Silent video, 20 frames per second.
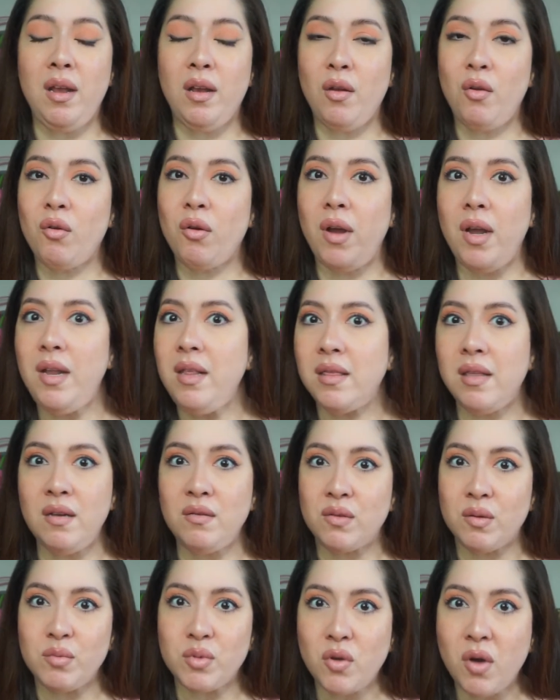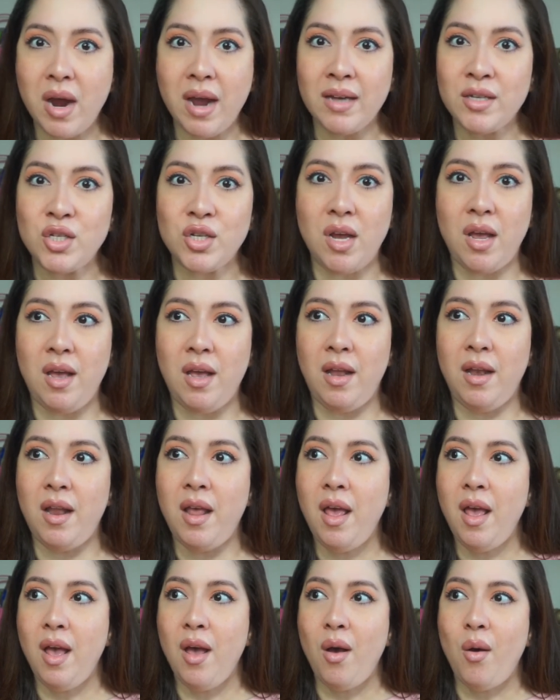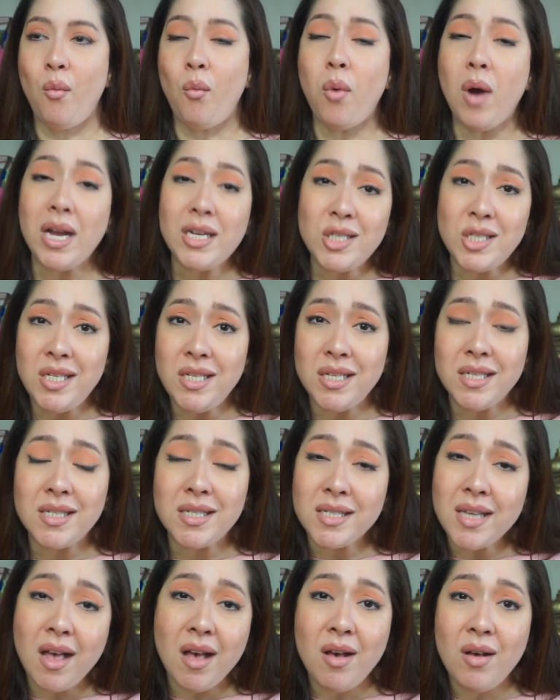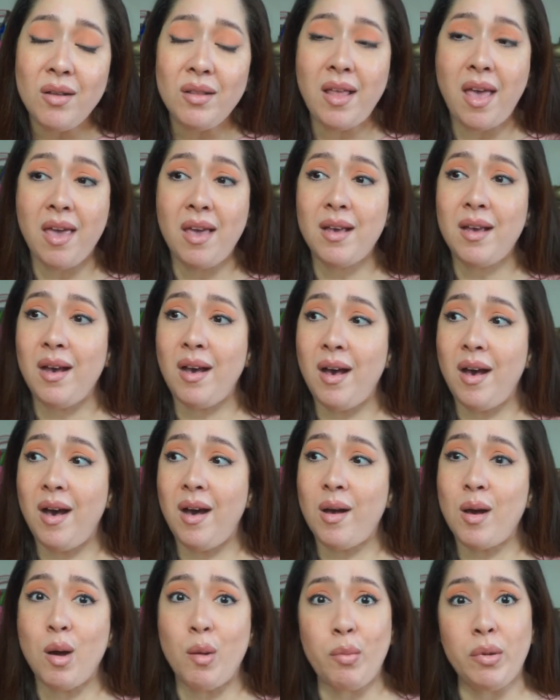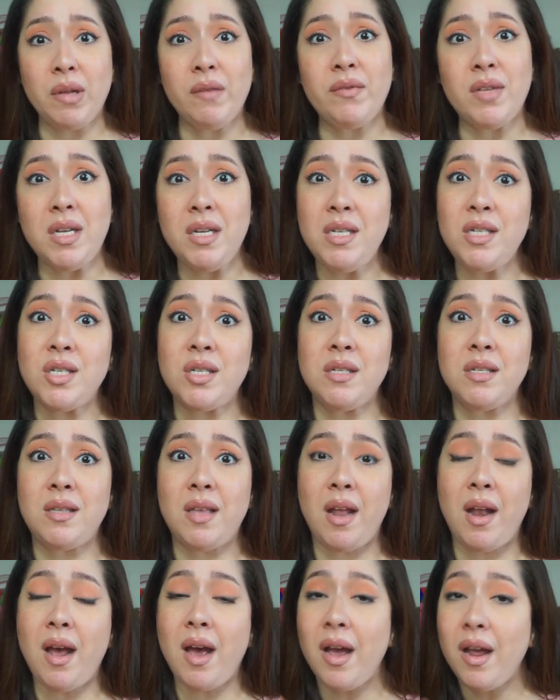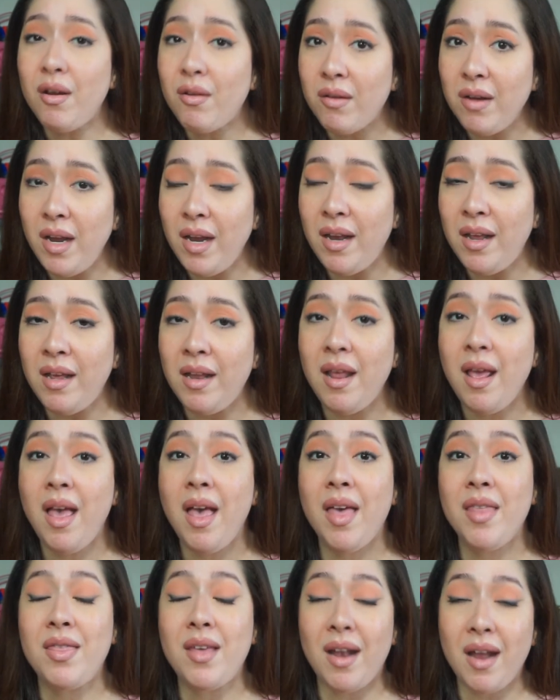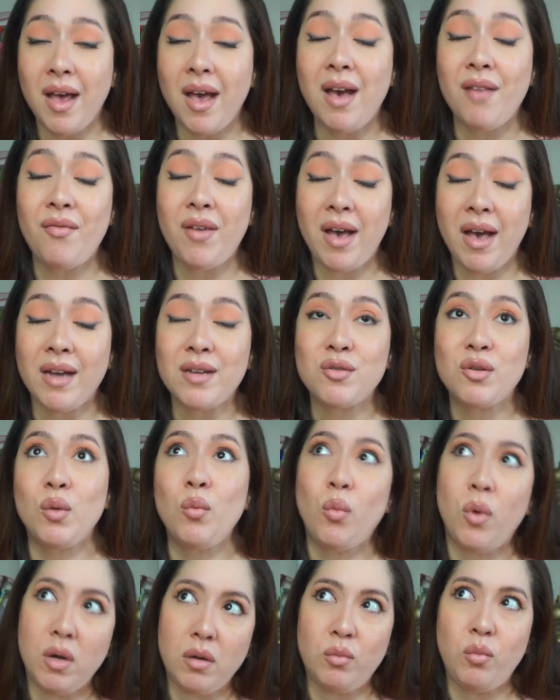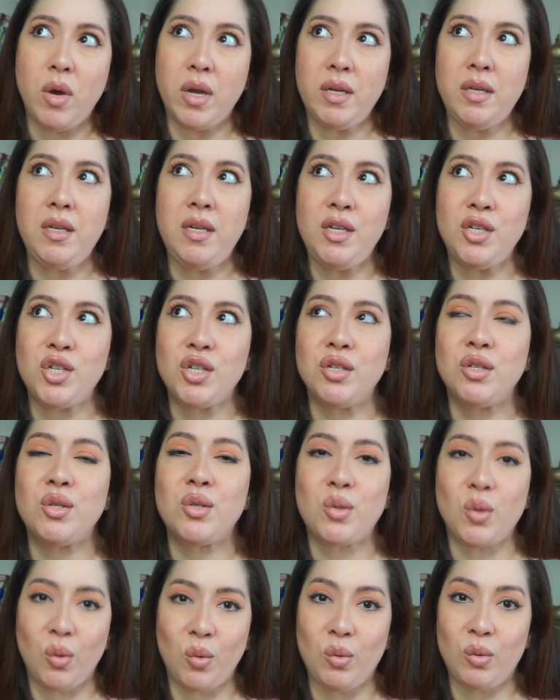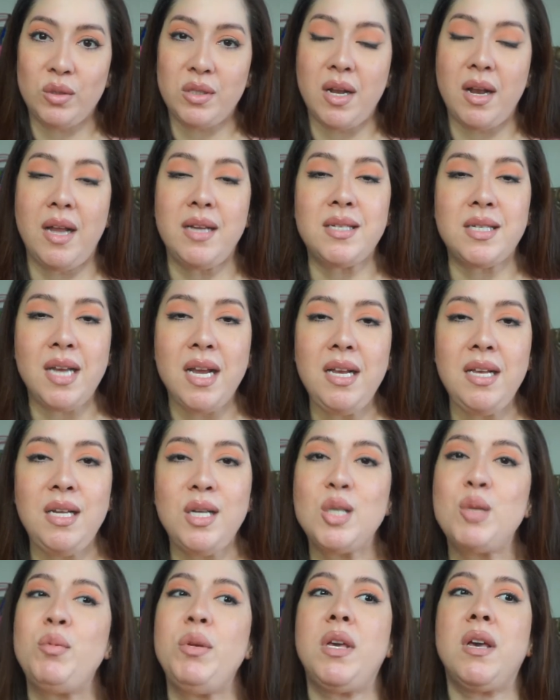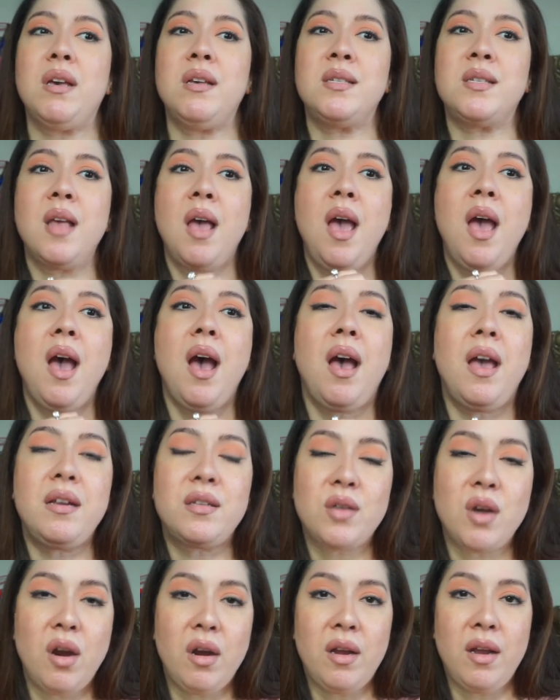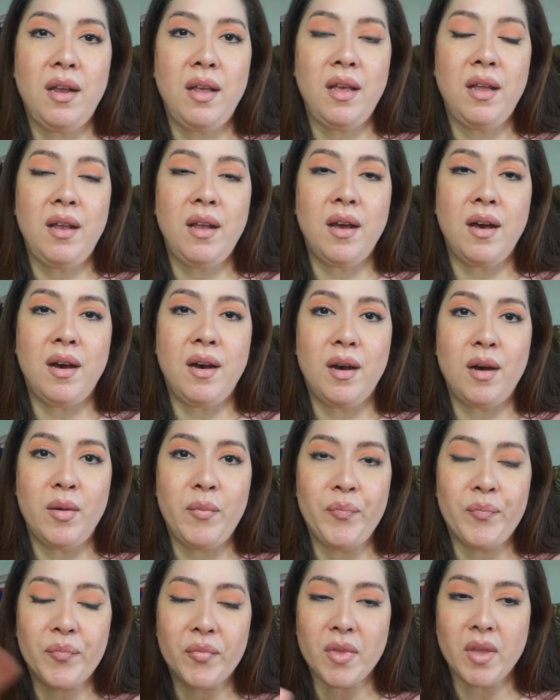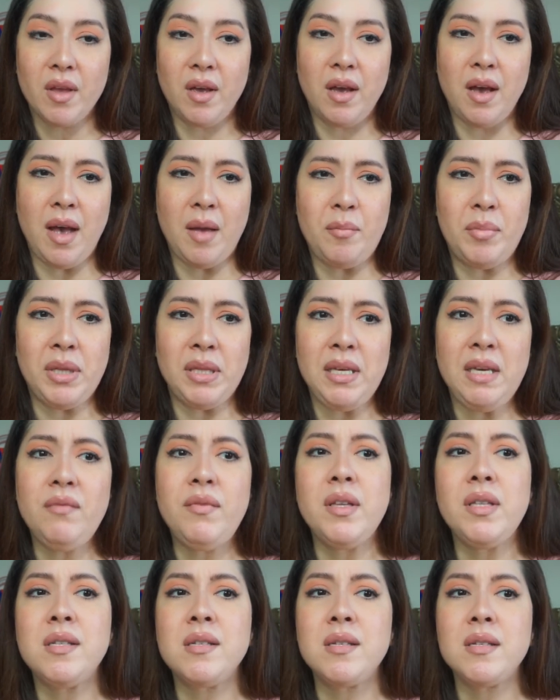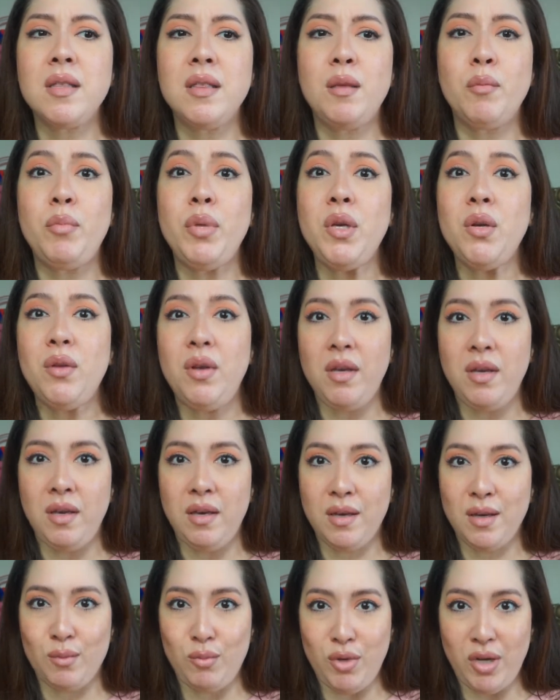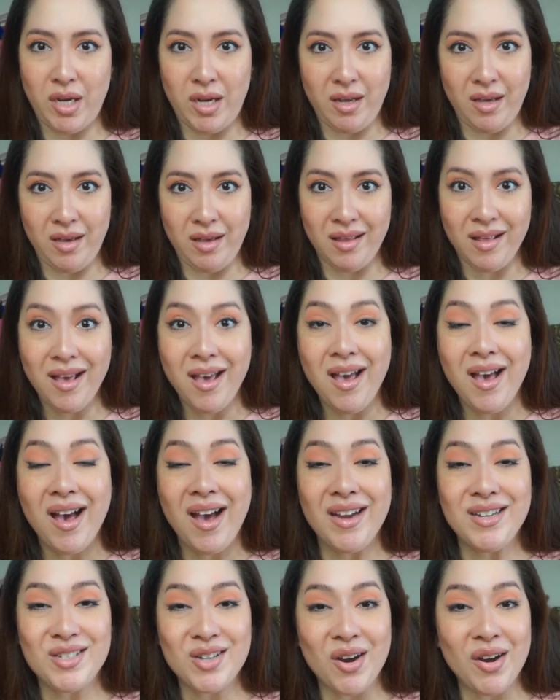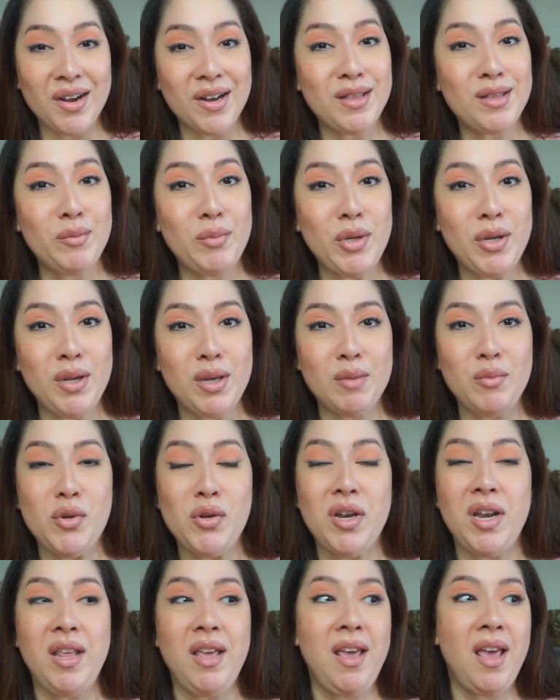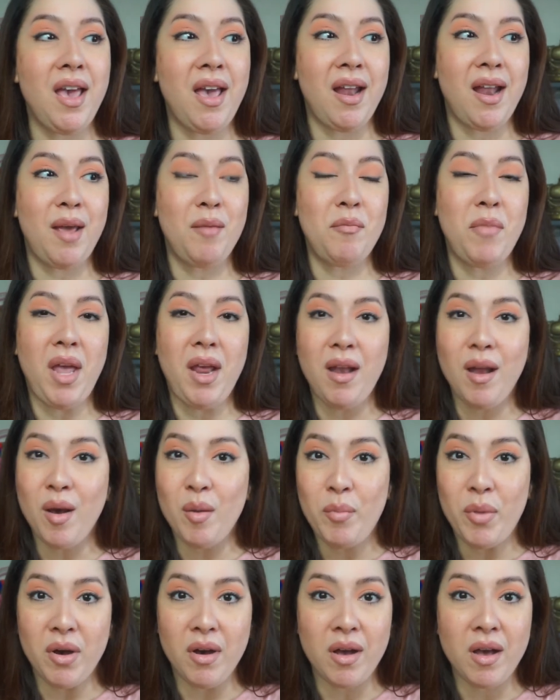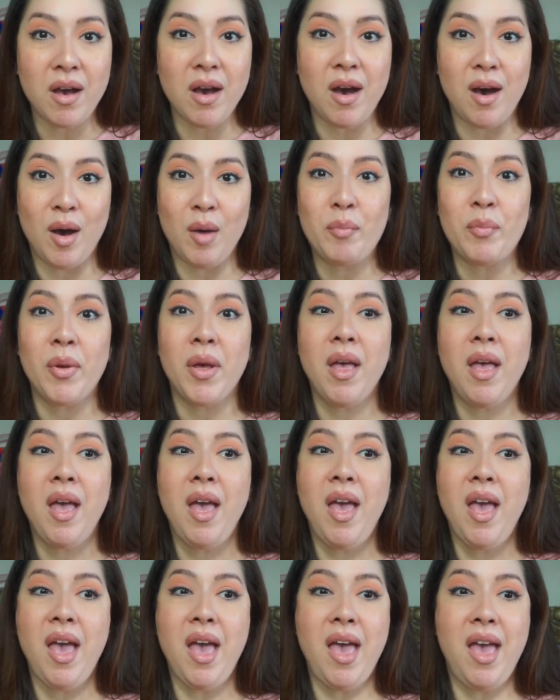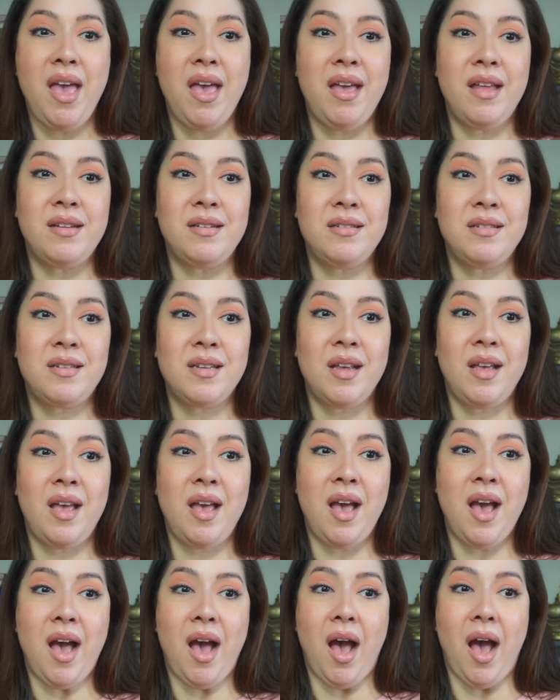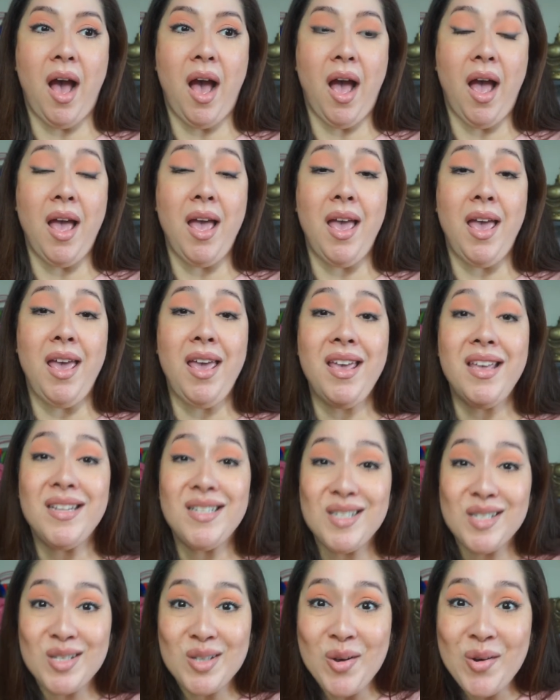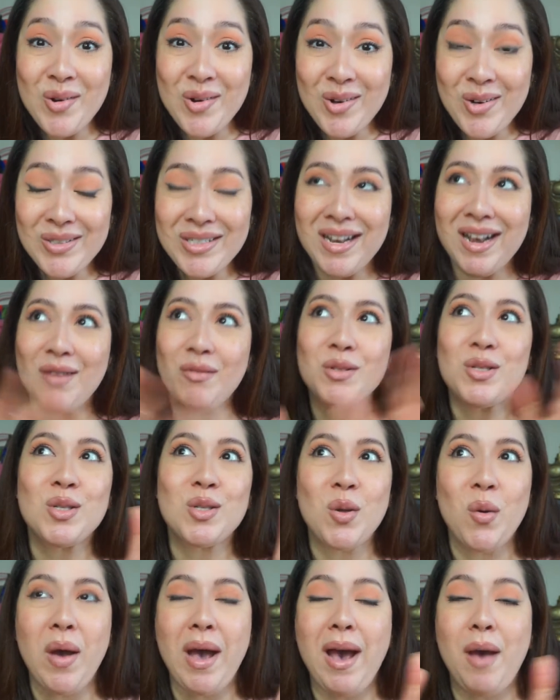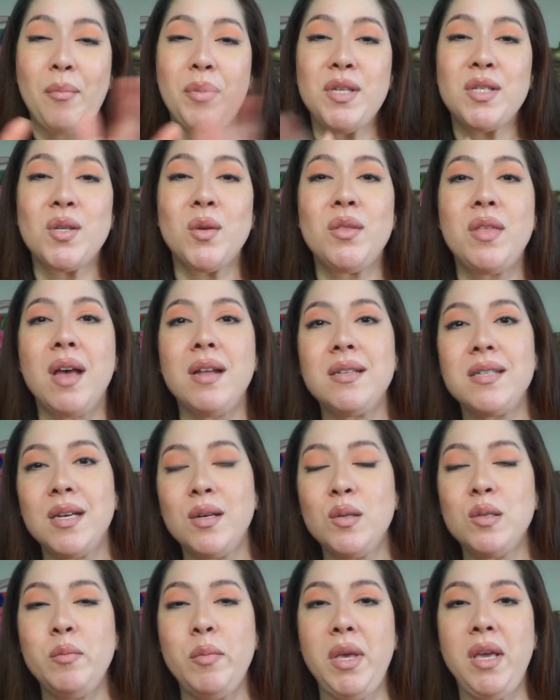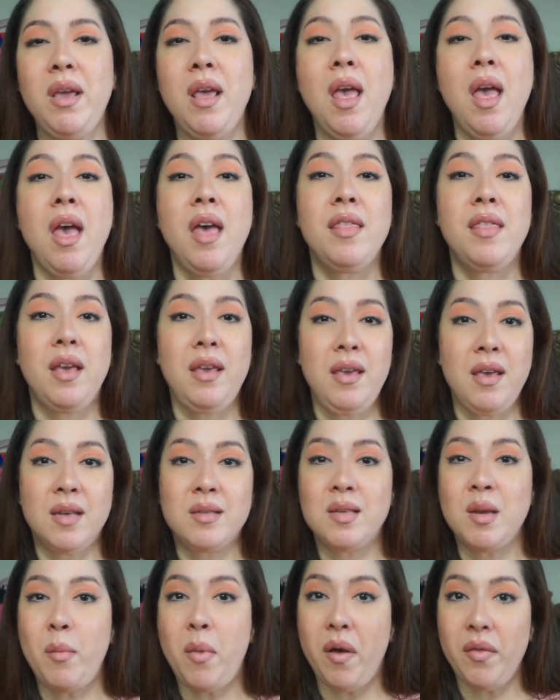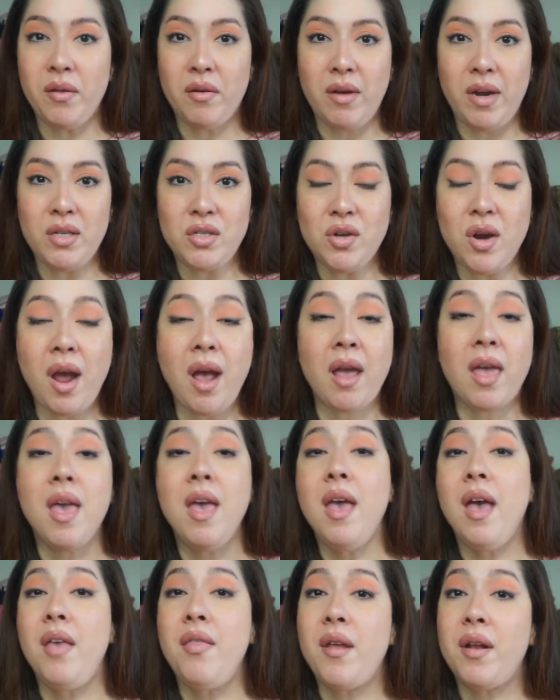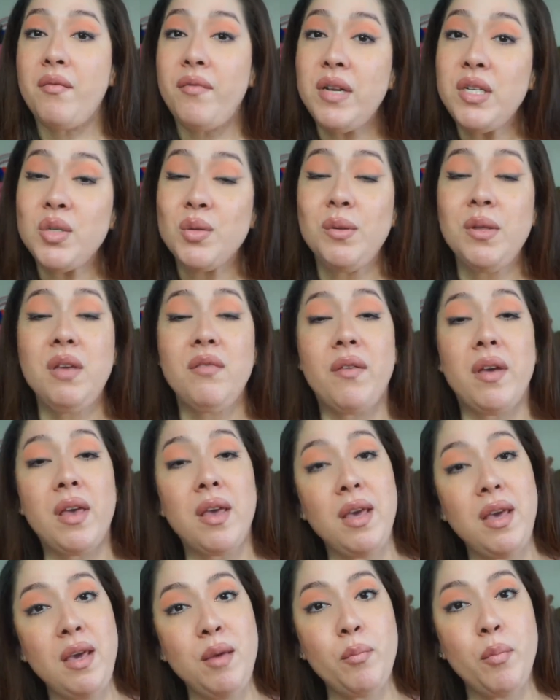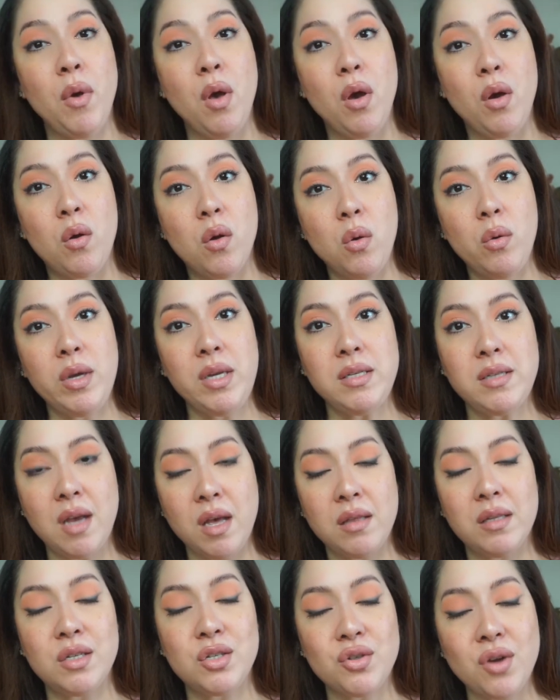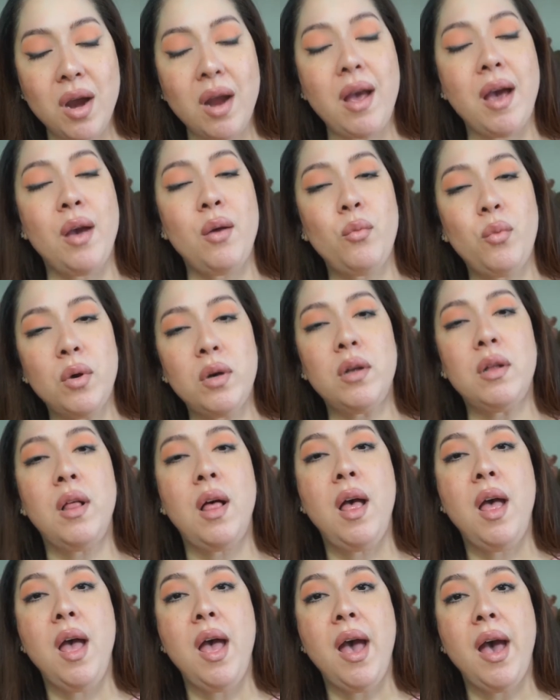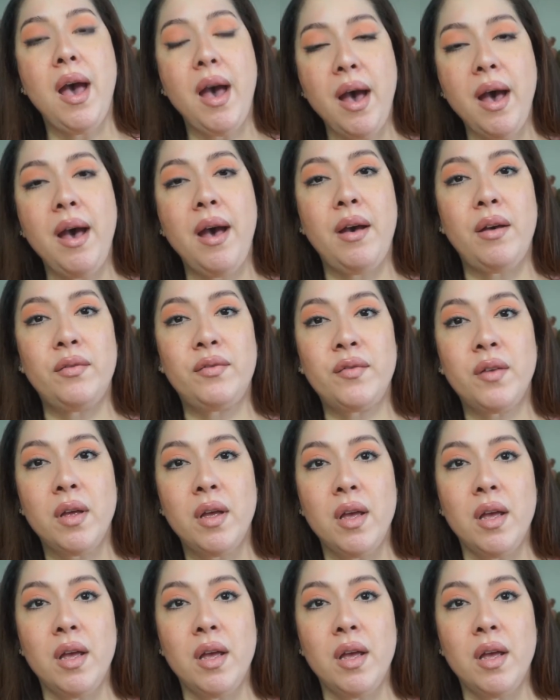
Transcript: creating things from scratch and watching it sell. Like a couple of the niches that I created that have actually, well, one niche sold. And I say niche because I targeted, I believe it's the beauty community. I targeted the beauty community and I made a book up and it sold, and I'm so happy. So that tells me that yes, I'm on the right track, and that eventually if I keep going down this track, I will have